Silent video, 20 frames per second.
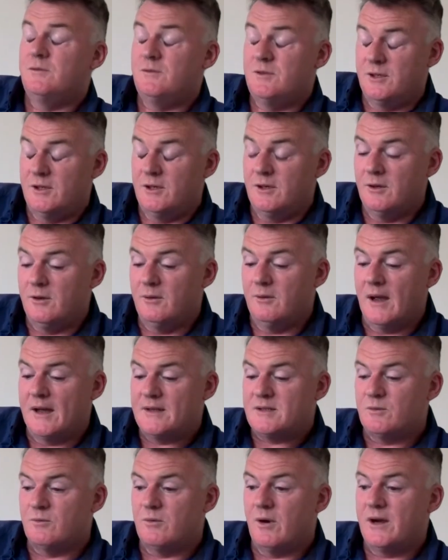to you
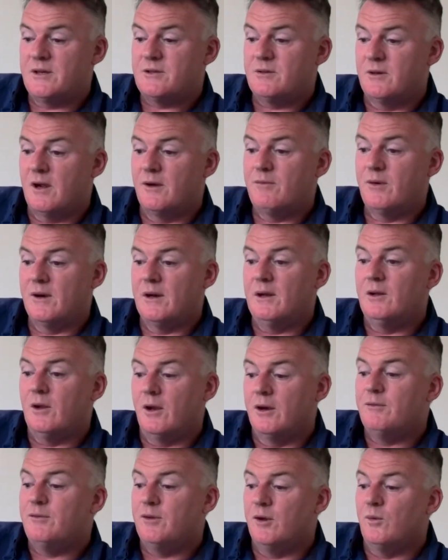as a writer, and I've read a
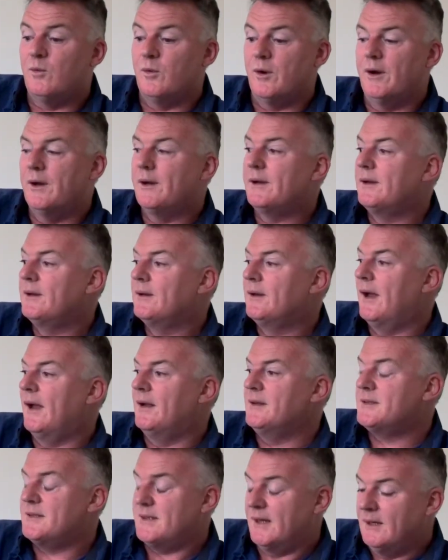lot of your work
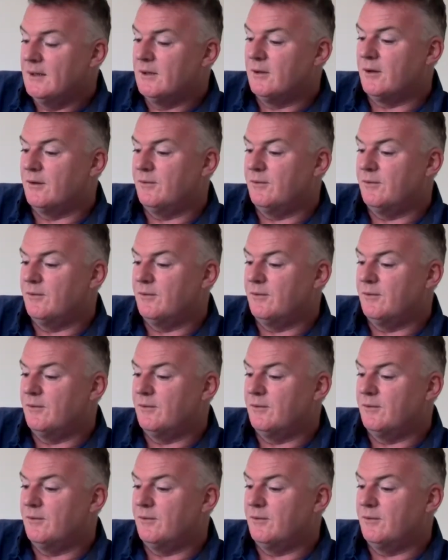and seen a